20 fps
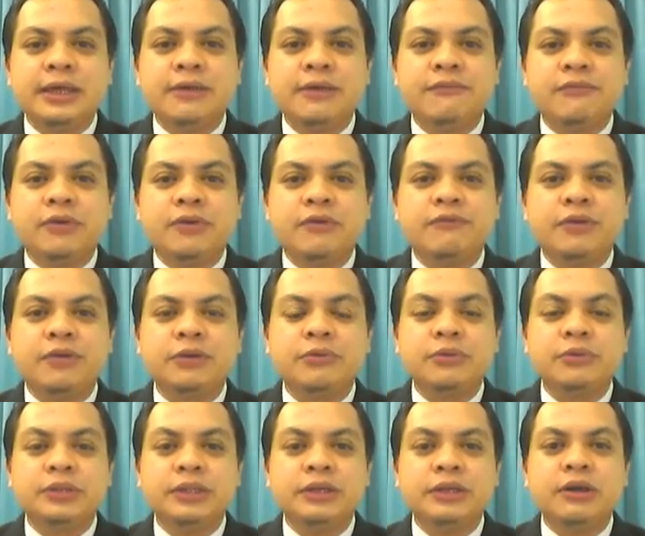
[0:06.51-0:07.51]
I'm from
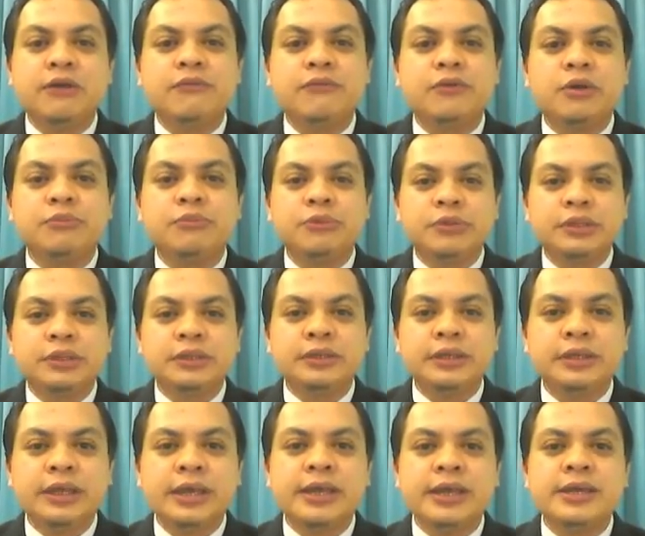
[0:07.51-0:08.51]
Faculty of Computer
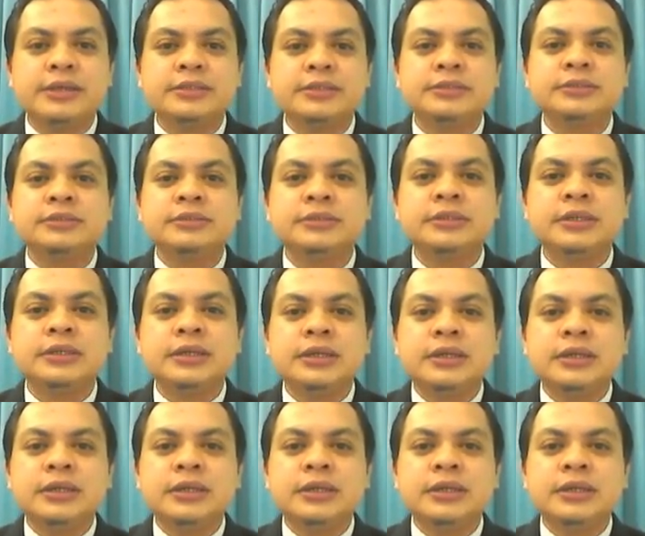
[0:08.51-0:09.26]
and